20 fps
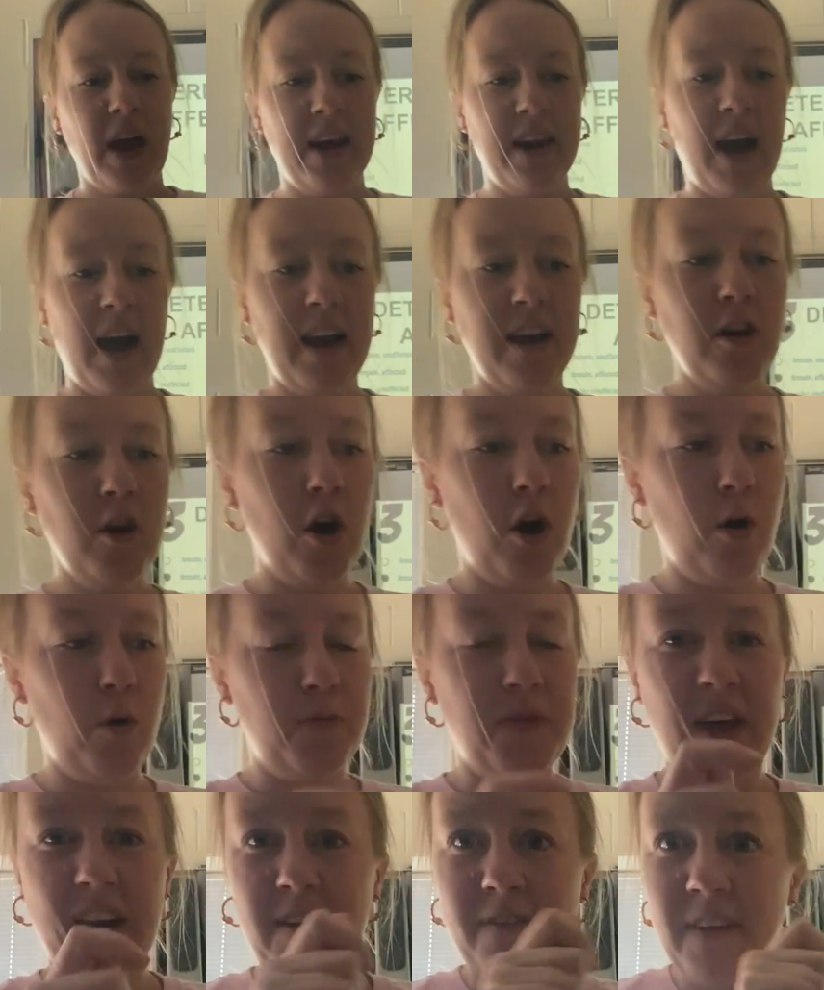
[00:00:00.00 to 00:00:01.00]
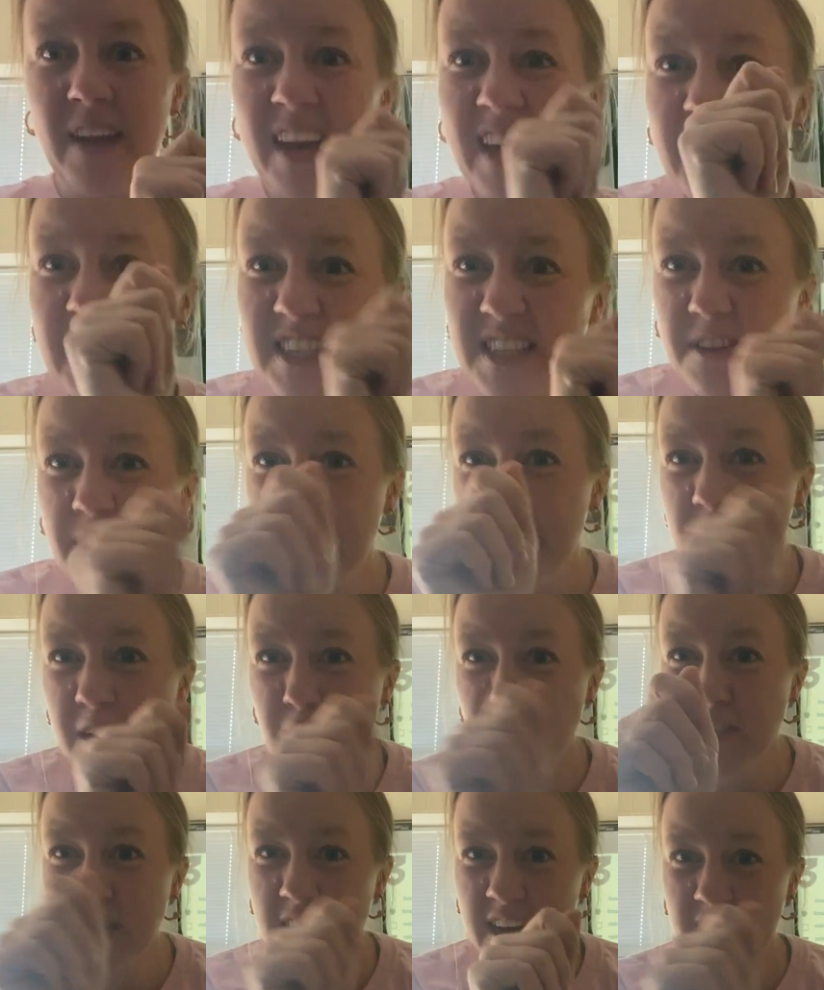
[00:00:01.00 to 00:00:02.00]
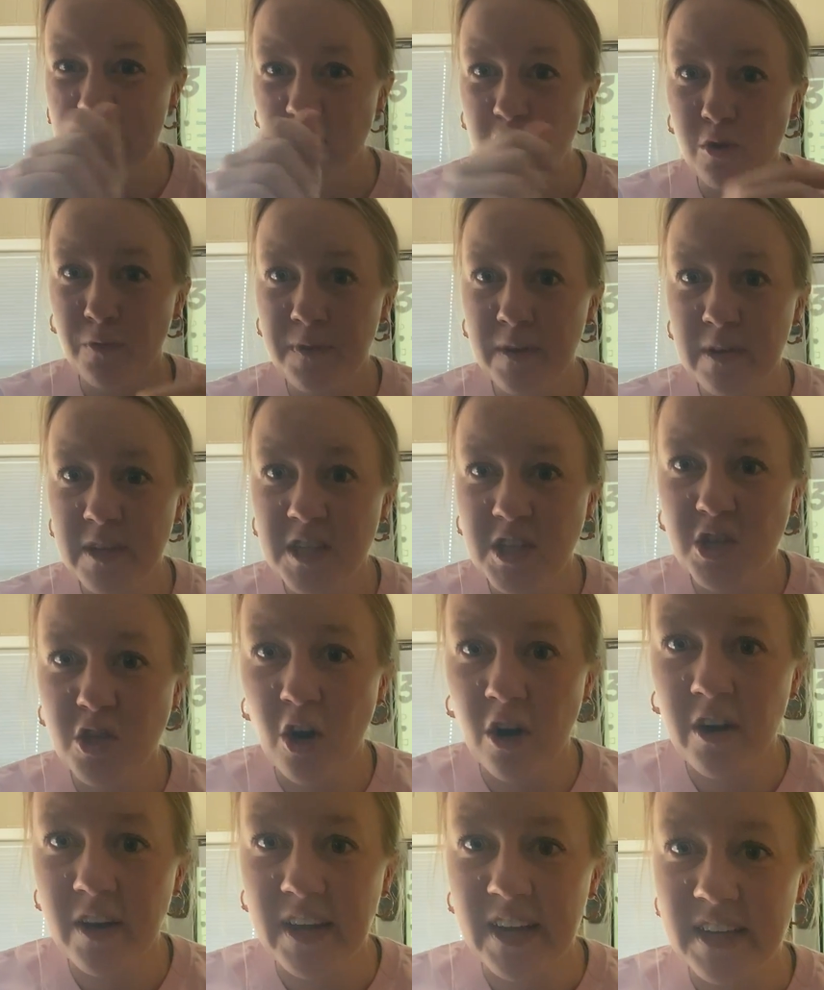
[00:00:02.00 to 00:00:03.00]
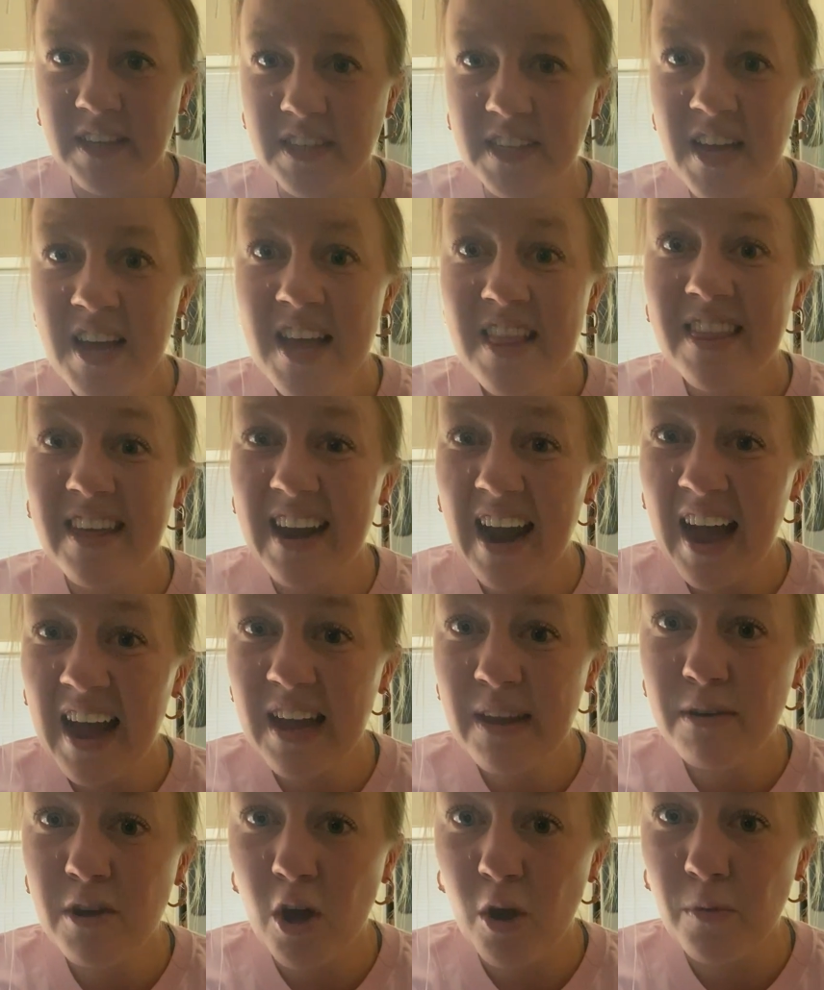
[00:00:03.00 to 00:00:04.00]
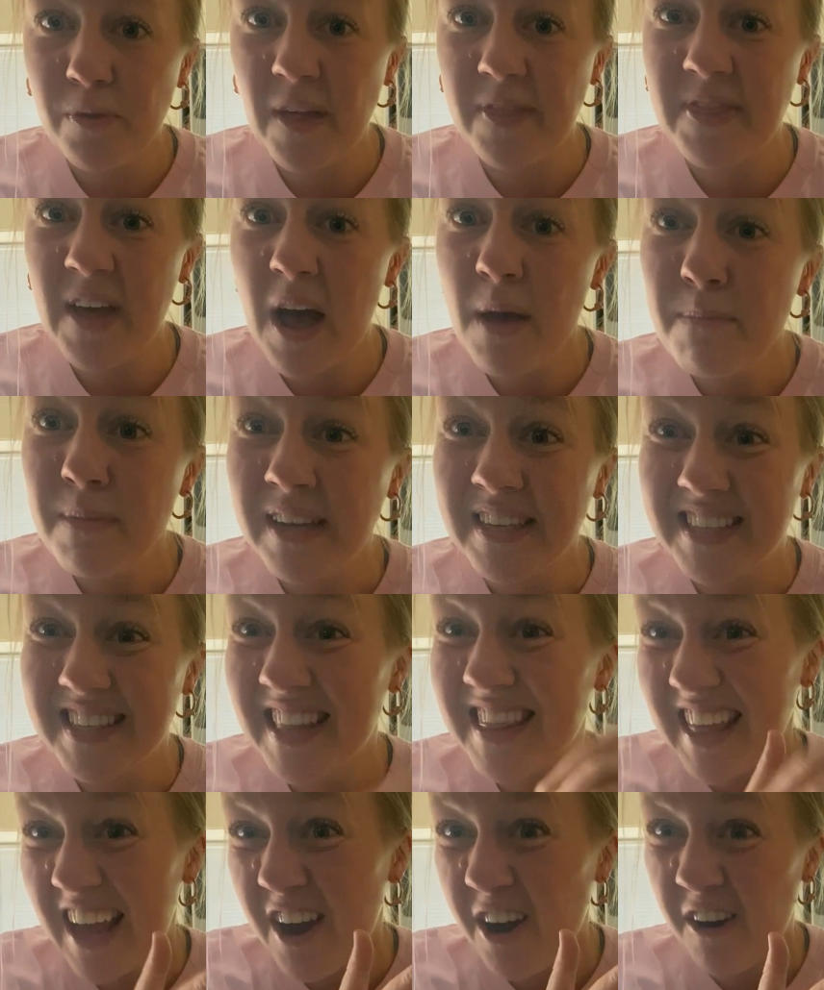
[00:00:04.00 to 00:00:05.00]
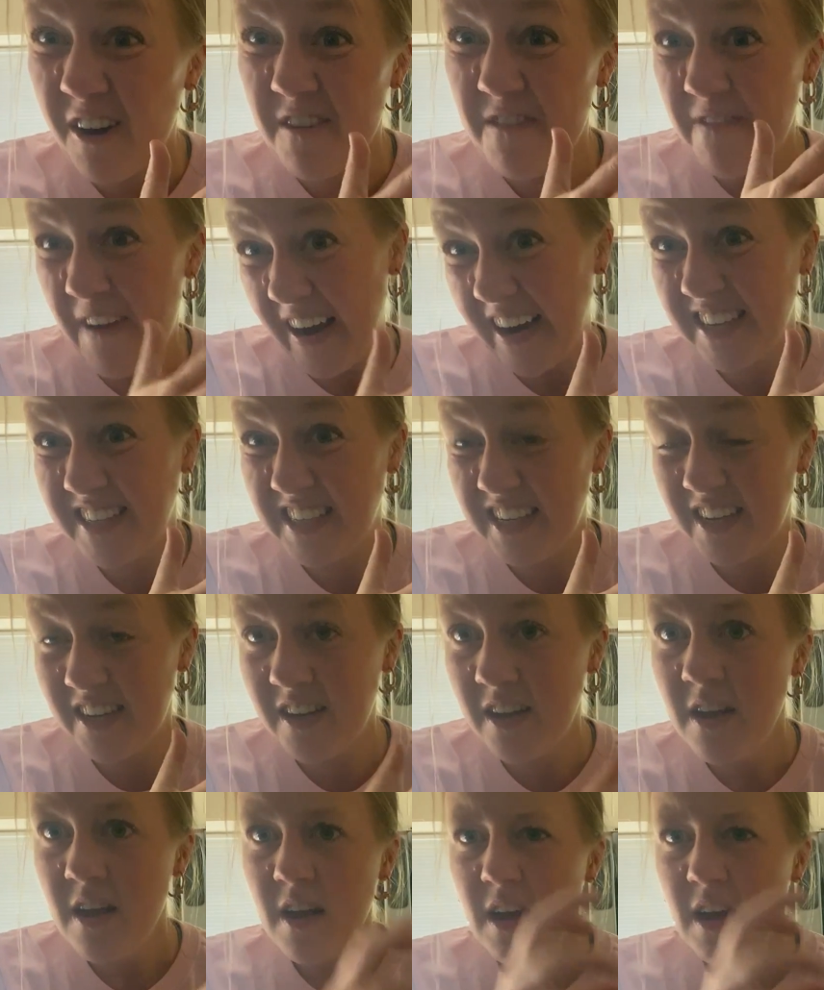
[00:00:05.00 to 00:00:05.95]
and I know that if it is filled in, so if it is darkened, then I know that that means that they are affected.